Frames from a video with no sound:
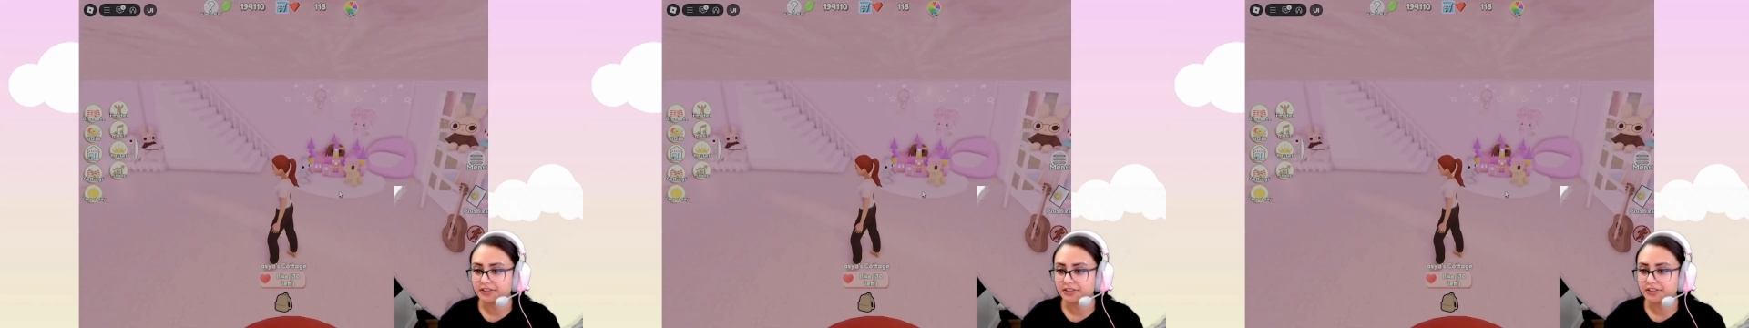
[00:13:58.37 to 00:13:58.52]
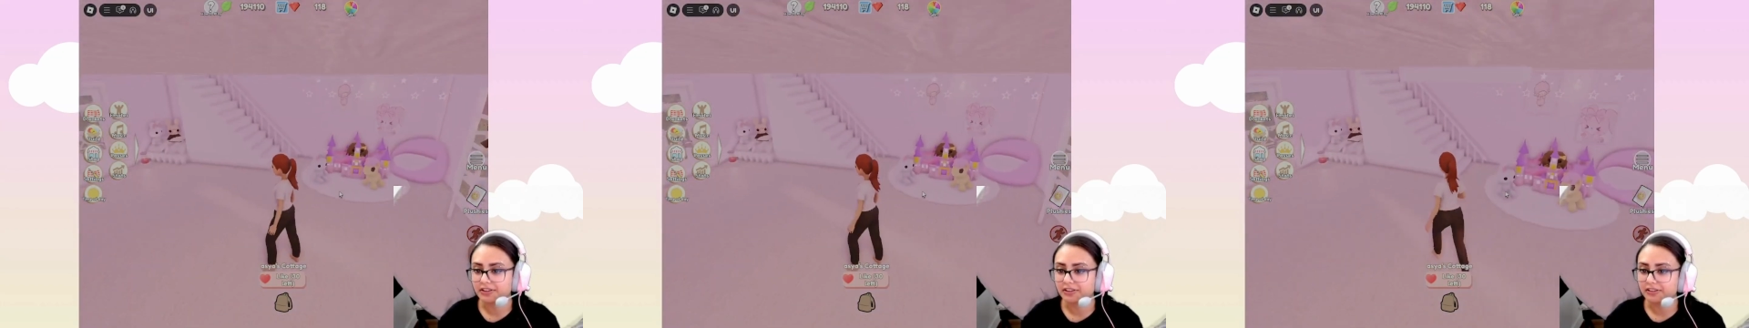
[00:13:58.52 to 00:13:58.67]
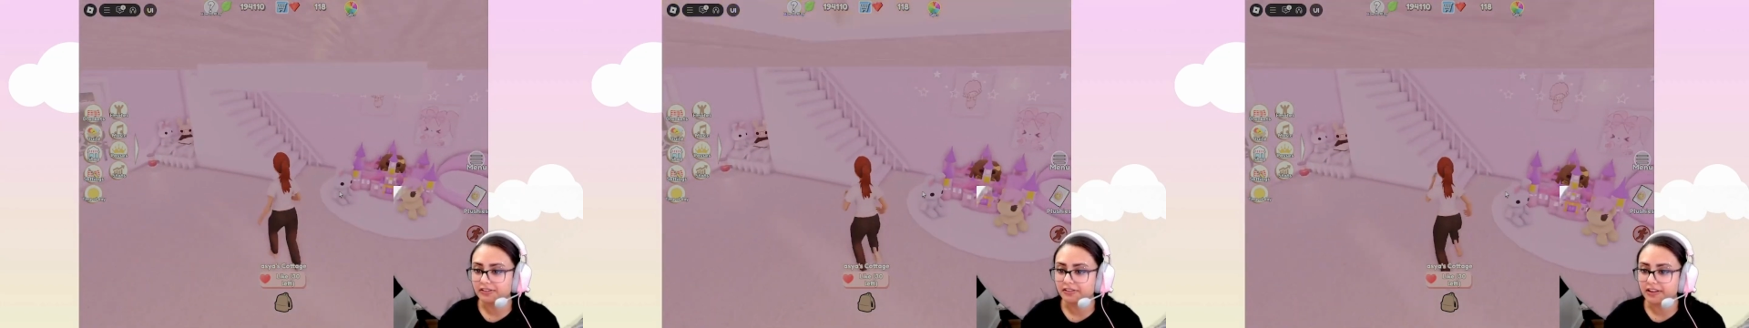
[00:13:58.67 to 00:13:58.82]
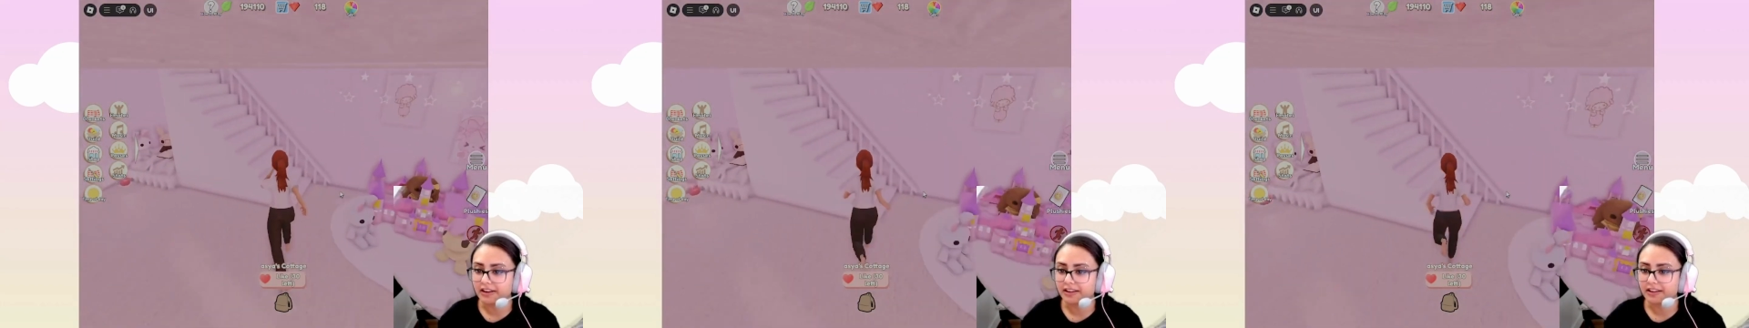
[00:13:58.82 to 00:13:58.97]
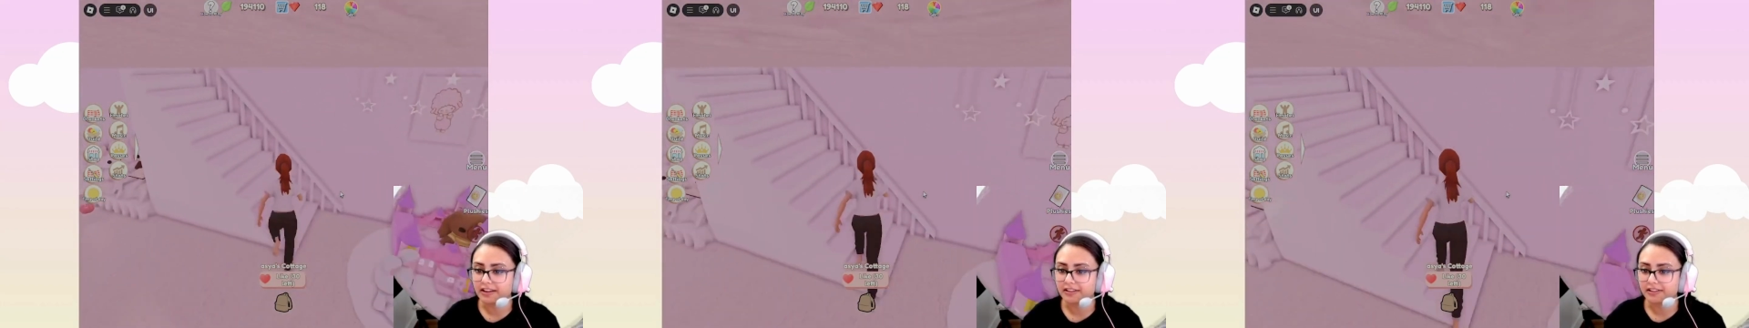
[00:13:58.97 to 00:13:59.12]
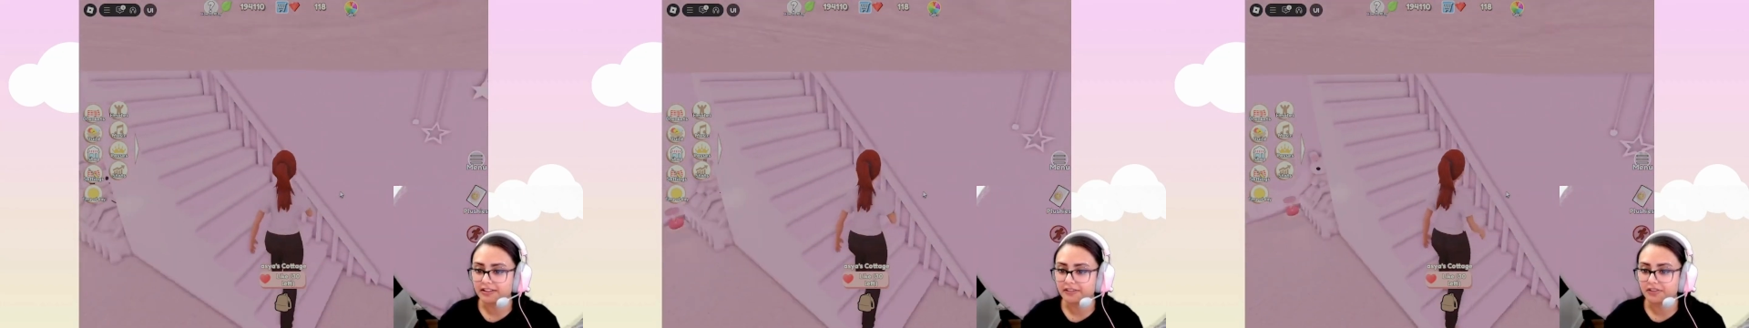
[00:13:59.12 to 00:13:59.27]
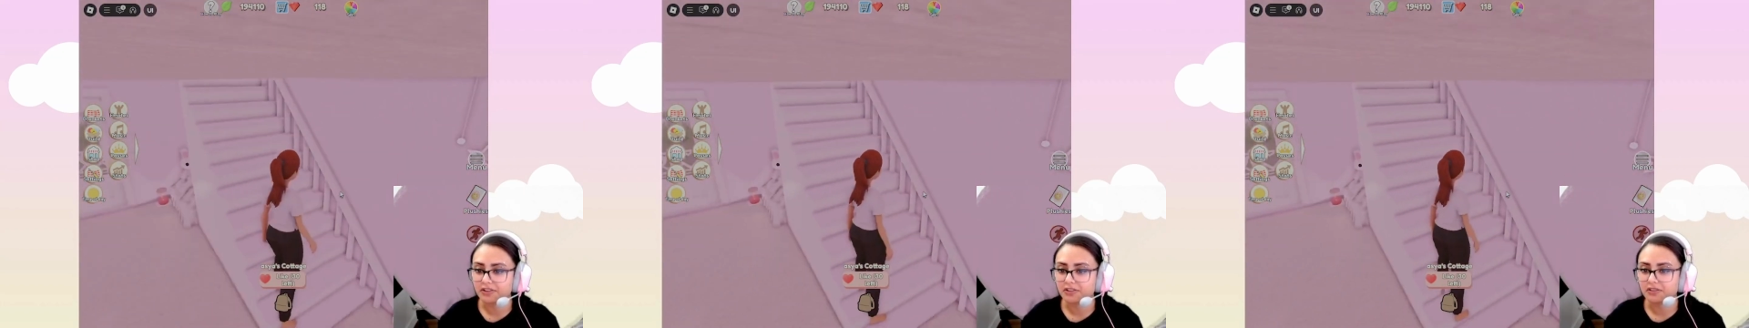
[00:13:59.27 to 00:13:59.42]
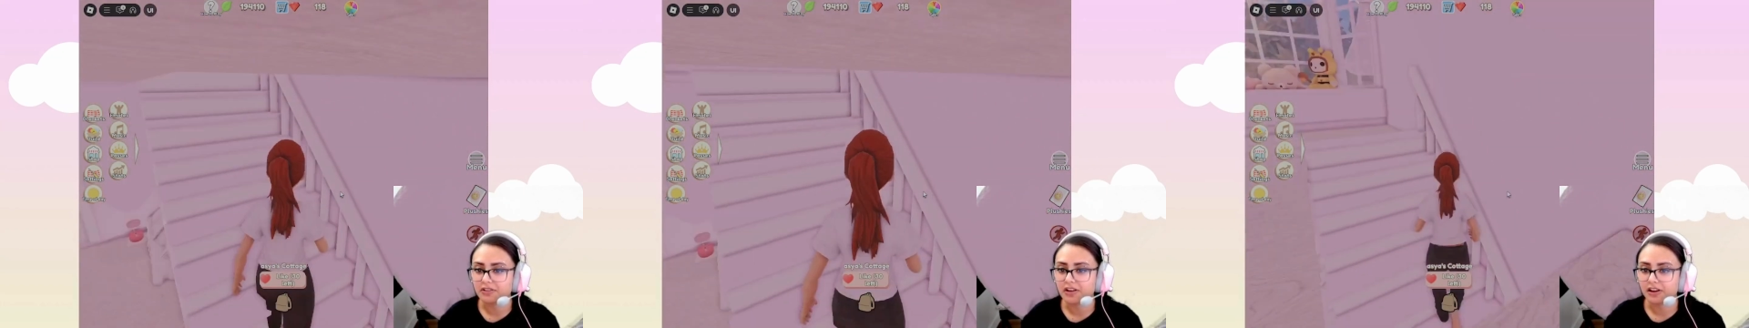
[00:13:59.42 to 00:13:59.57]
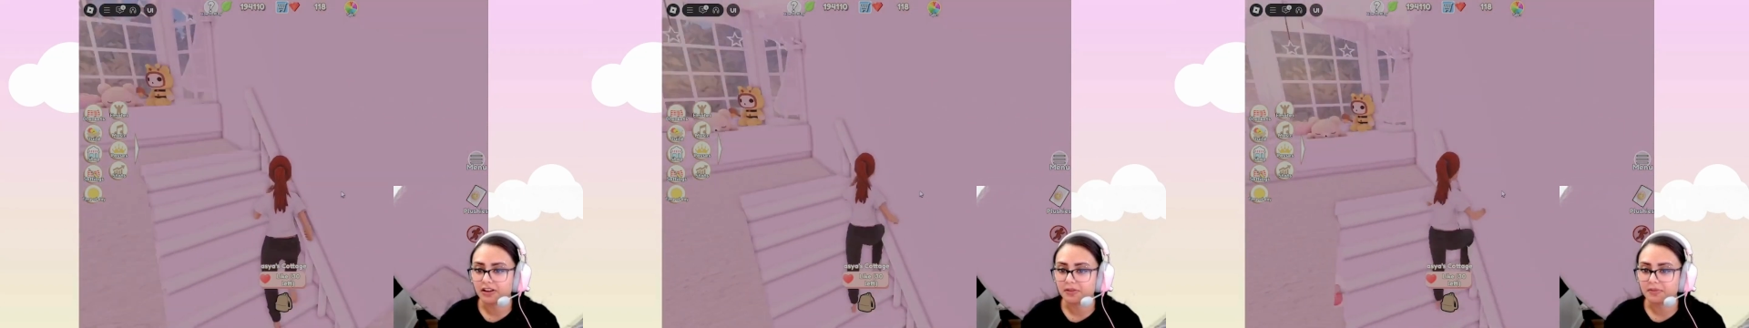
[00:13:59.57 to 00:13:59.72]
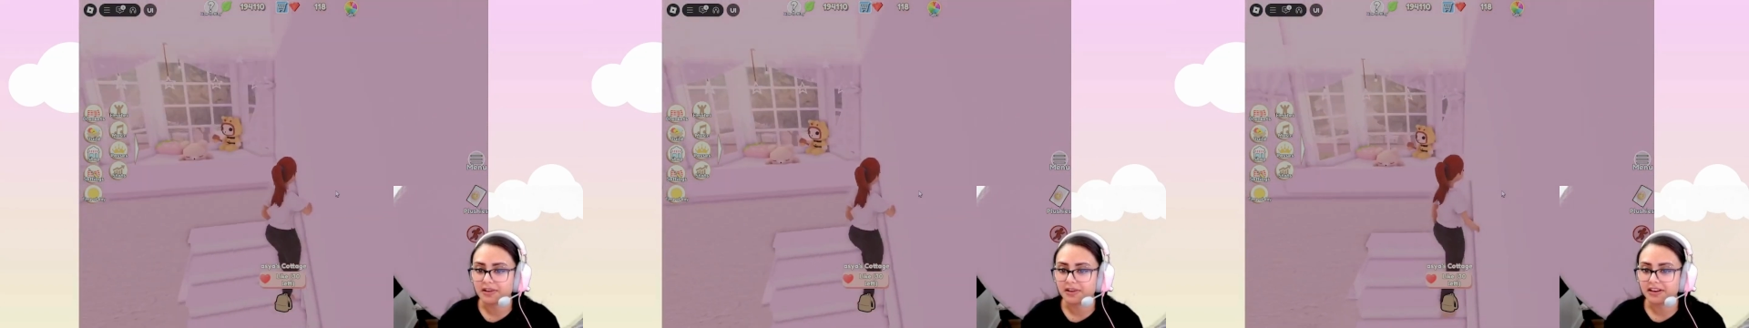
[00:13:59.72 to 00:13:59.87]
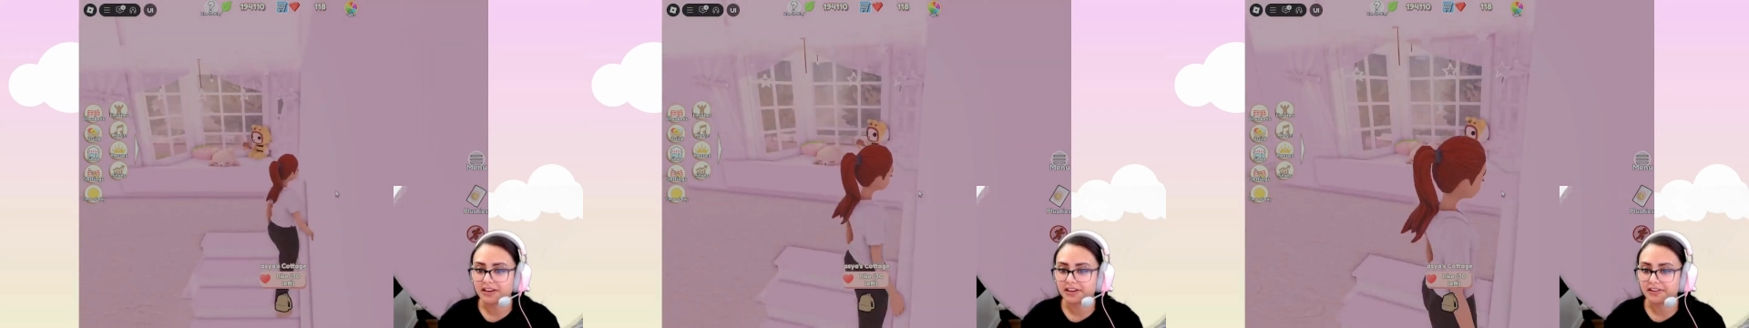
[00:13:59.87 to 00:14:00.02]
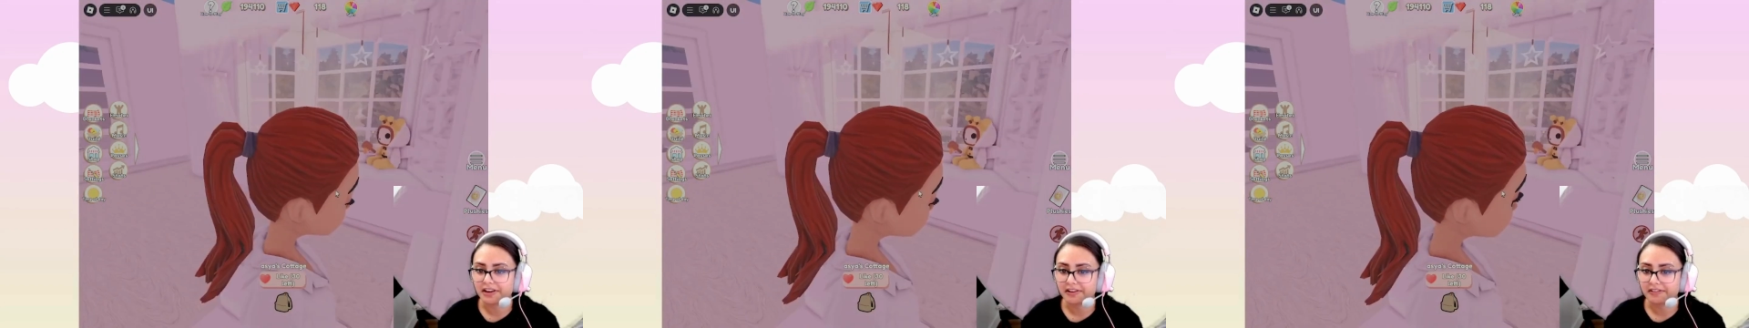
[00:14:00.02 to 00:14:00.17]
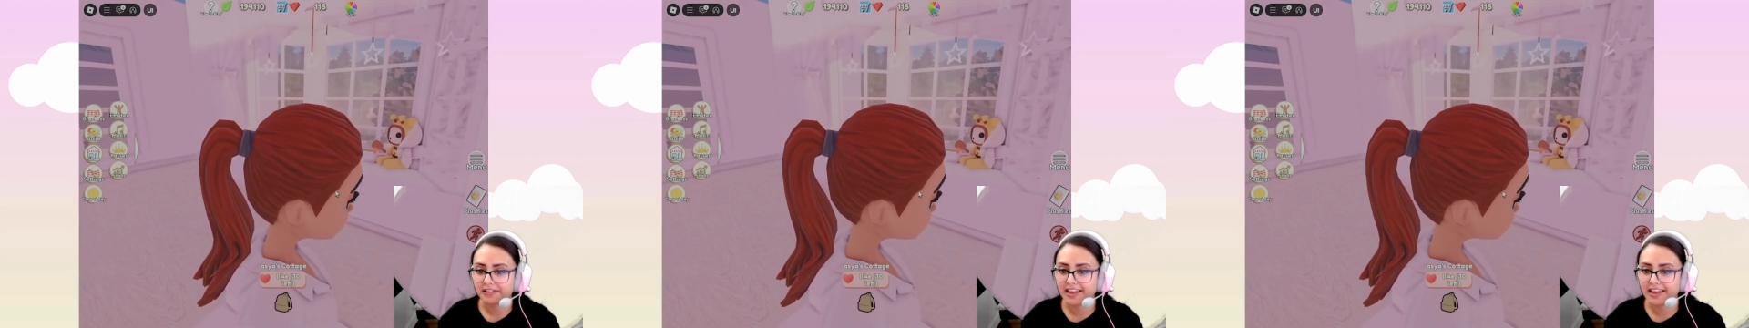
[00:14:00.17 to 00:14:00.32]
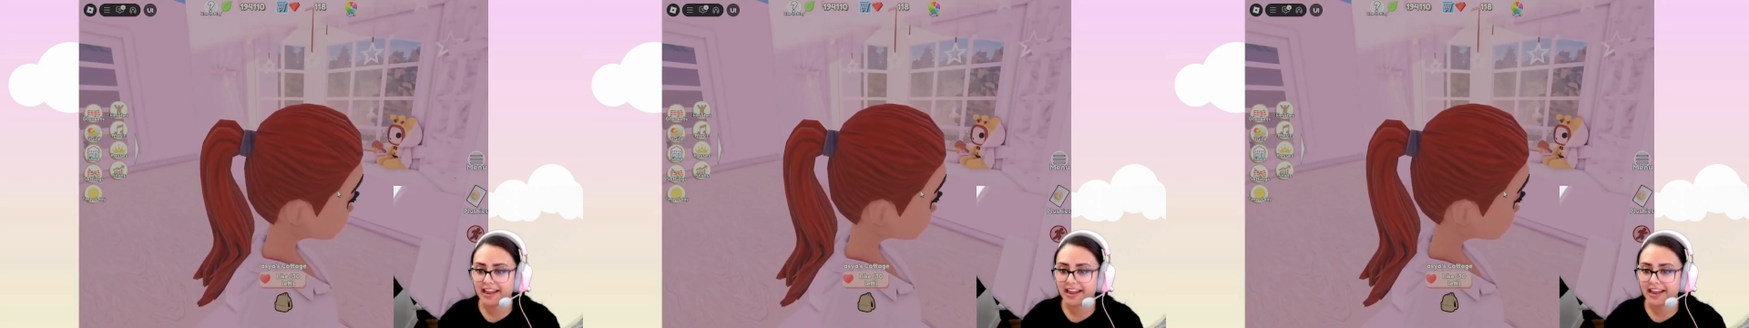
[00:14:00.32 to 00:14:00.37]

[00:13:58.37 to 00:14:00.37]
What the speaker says: so I guess if you lock me in here, I